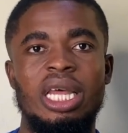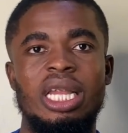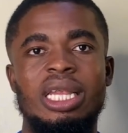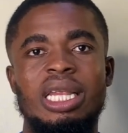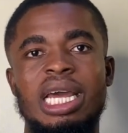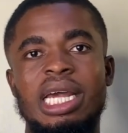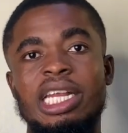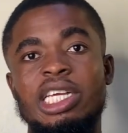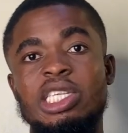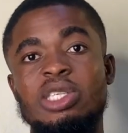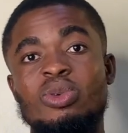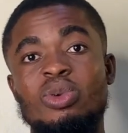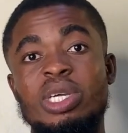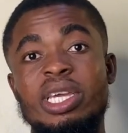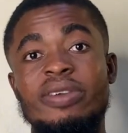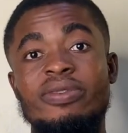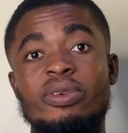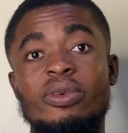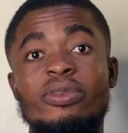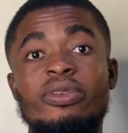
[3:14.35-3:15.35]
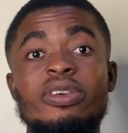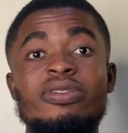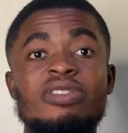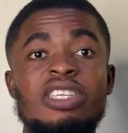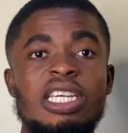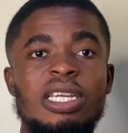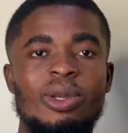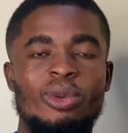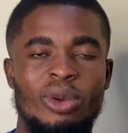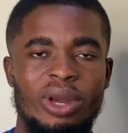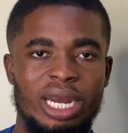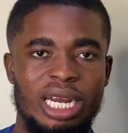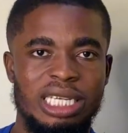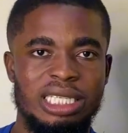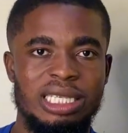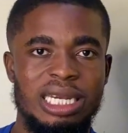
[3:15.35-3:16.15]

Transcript: then it will give you 15 credits.